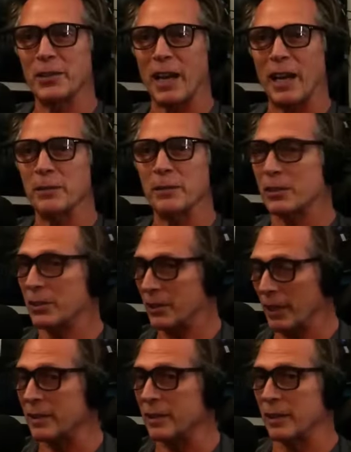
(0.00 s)
a good time.
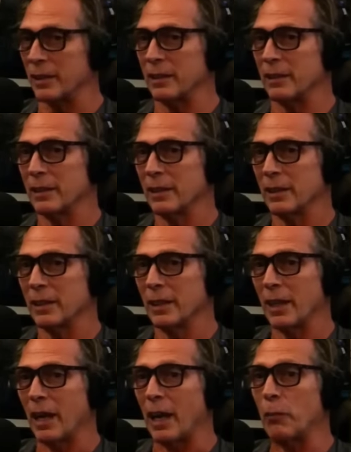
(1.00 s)
60.
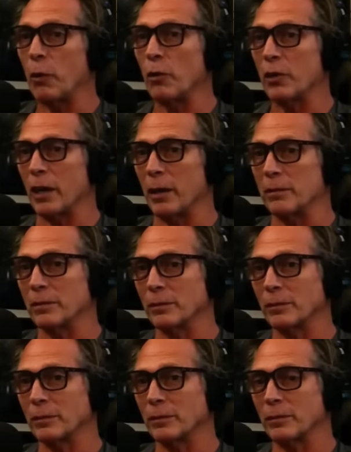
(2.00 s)
I woke up